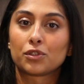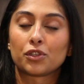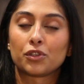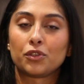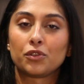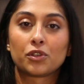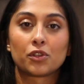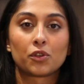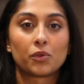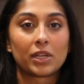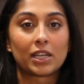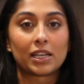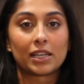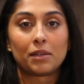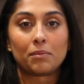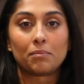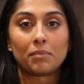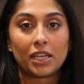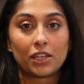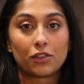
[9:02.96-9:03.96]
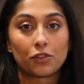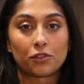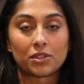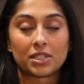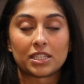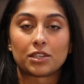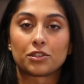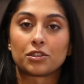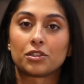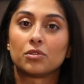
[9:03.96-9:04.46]
so you can quickly make your
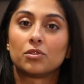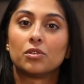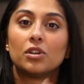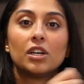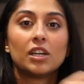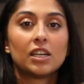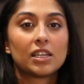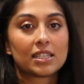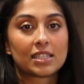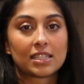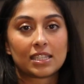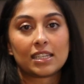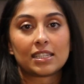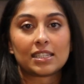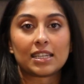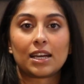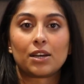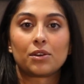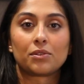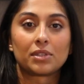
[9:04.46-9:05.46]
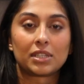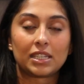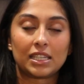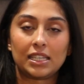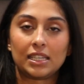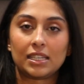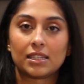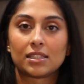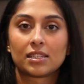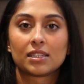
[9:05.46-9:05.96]
cereal, sit down,
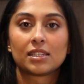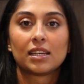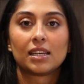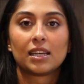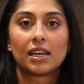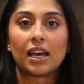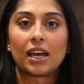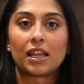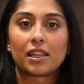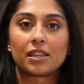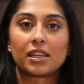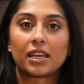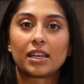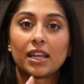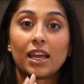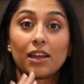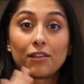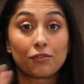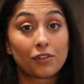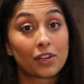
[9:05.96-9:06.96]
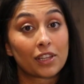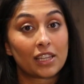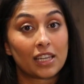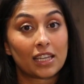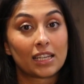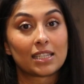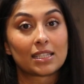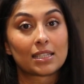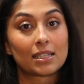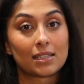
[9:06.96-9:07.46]
eat, and then
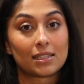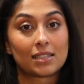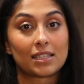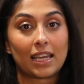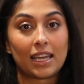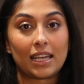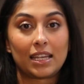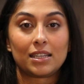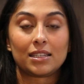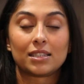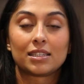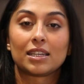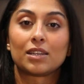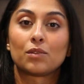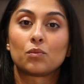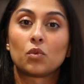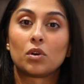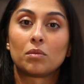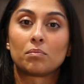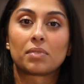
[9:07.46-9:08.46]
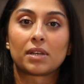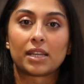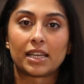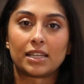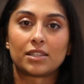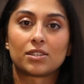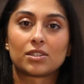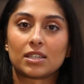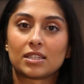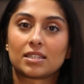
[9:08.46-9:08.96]
everything is contained in one
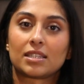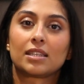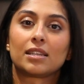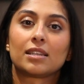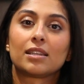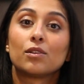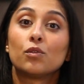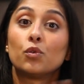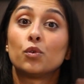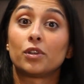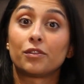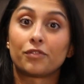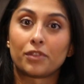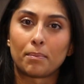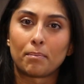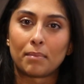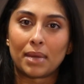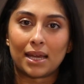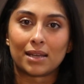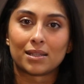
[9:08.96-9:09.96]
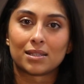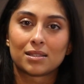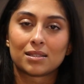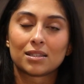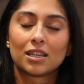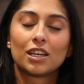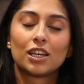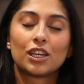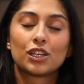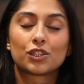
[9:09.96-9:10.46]
place, as in all of the
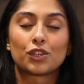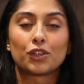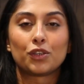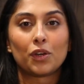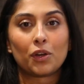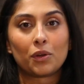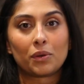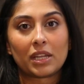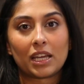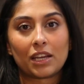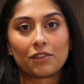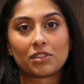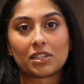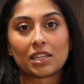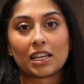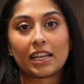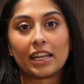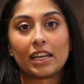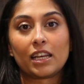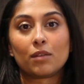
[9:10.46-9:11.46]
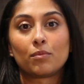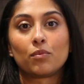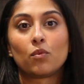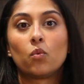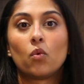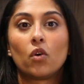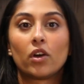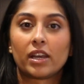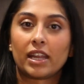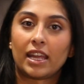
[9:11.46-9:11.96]
mess. So you only have to clean
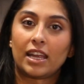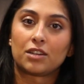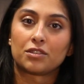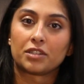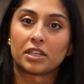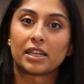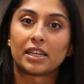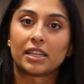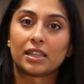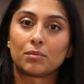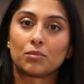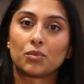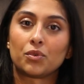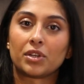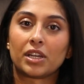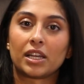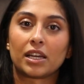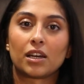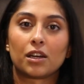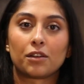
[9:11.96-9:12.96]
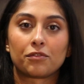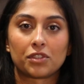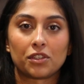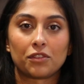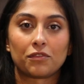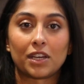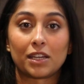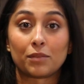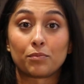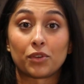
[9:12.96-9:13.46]
up one area in the morning after
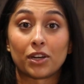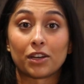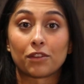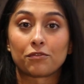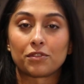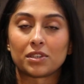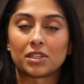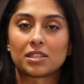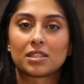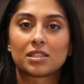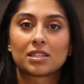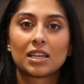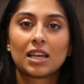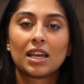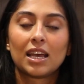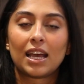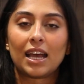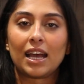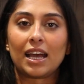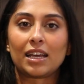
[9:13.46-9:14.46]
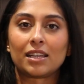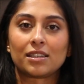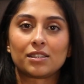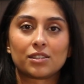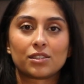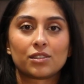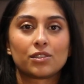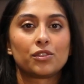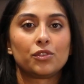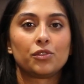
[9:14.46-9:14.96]
you've had breakfast and
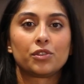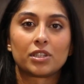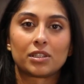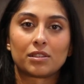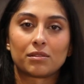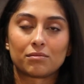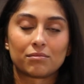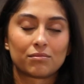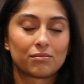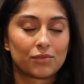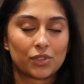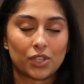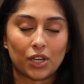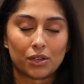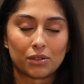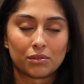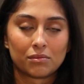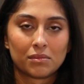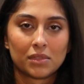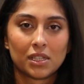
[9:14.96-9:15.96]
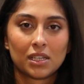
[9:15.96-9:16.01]
you can go.